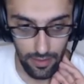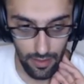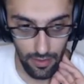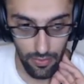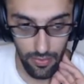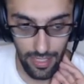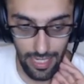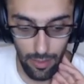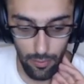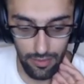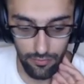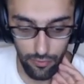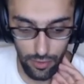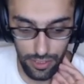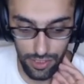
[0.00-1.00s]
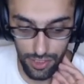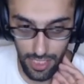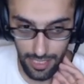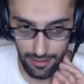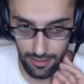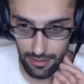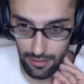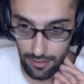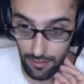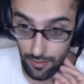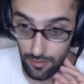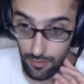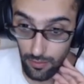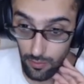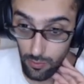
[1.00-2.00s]
Then I went for a check,
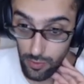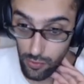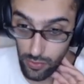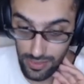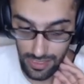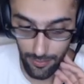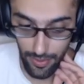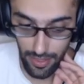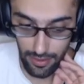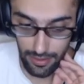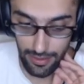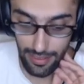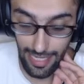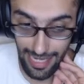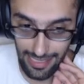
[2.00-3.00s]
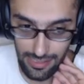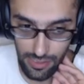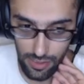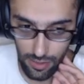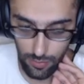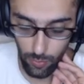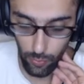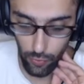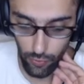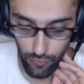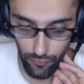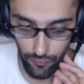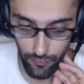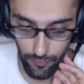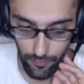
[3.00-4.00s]
which was apparently an excellent
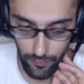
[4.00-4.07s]
move.